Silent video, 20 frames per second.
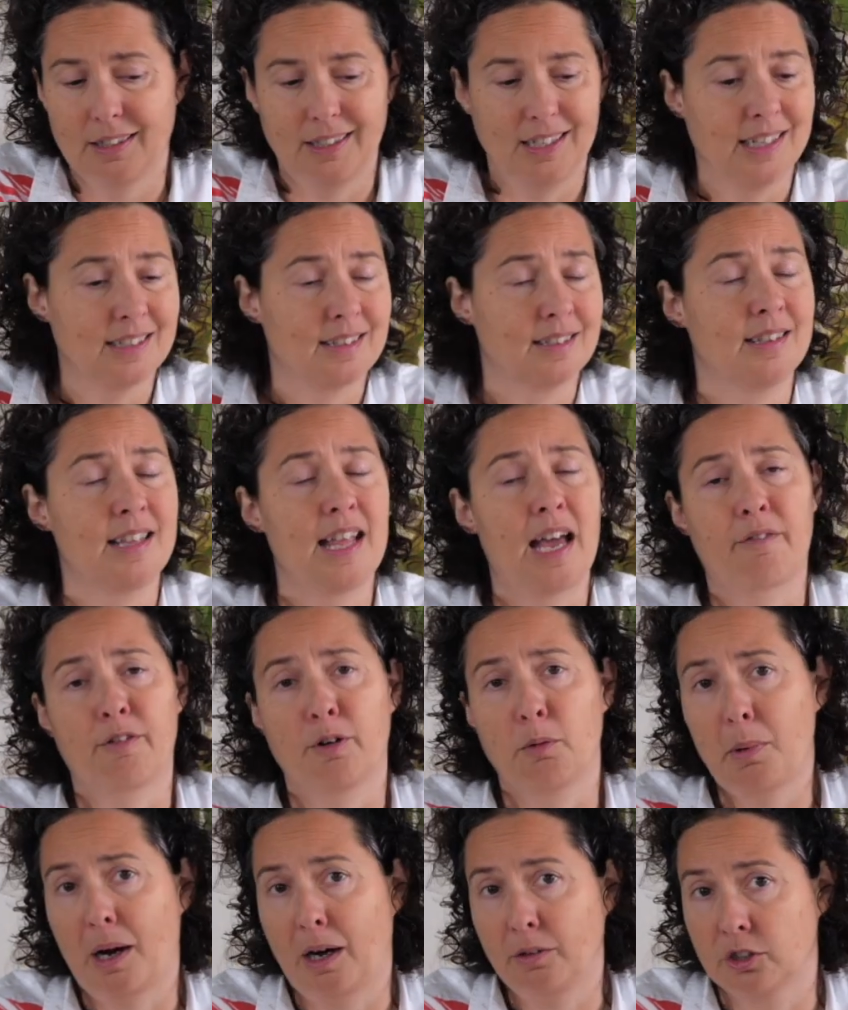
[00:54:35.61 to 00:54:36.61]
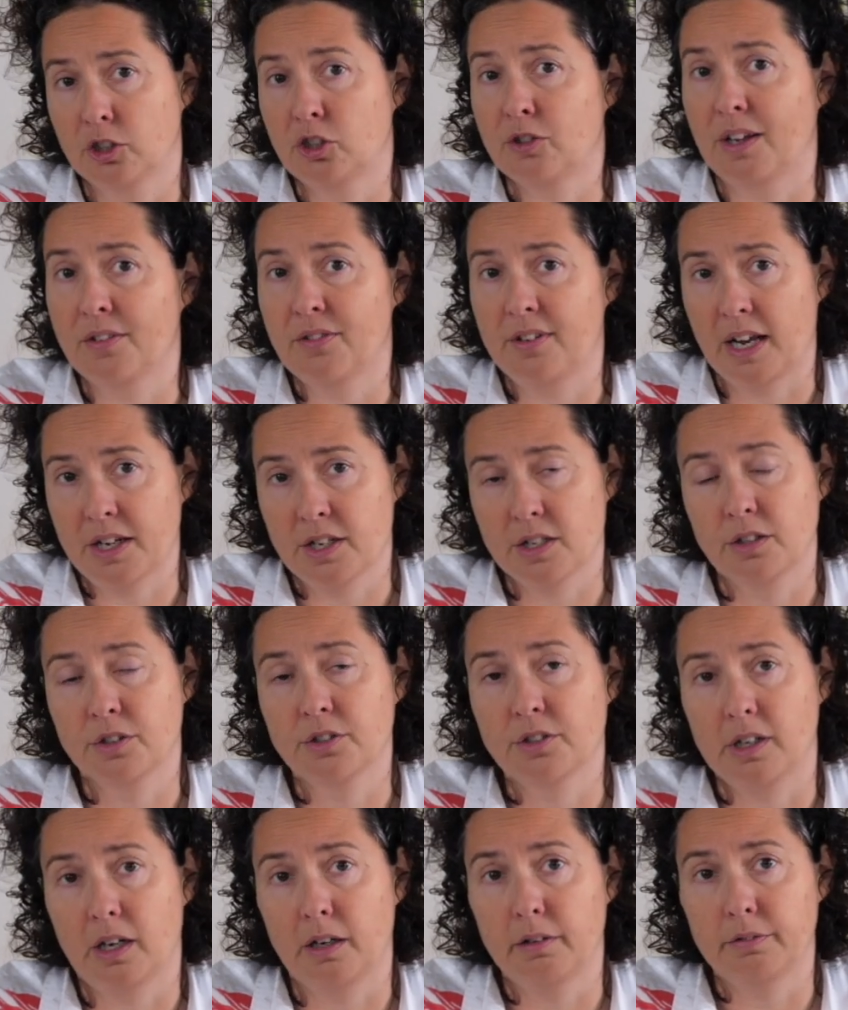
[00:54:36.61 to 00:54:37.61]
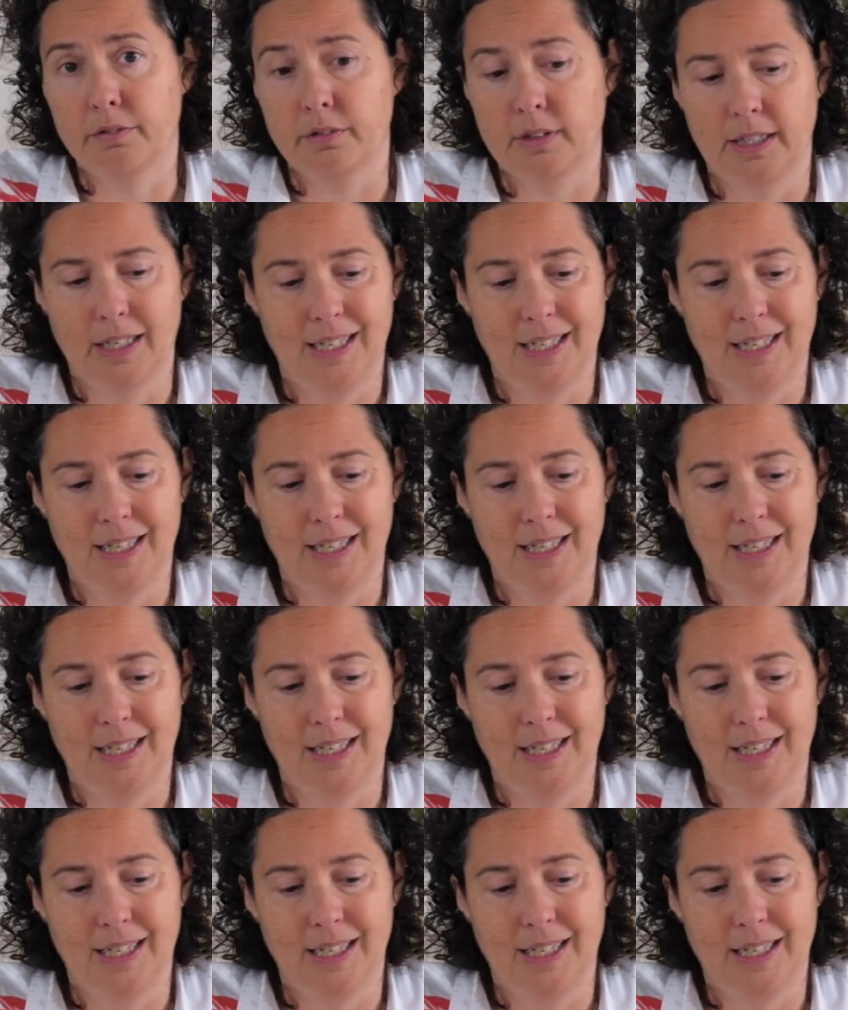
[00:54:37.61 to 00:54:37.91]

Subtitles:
It's never about the transactional stuff.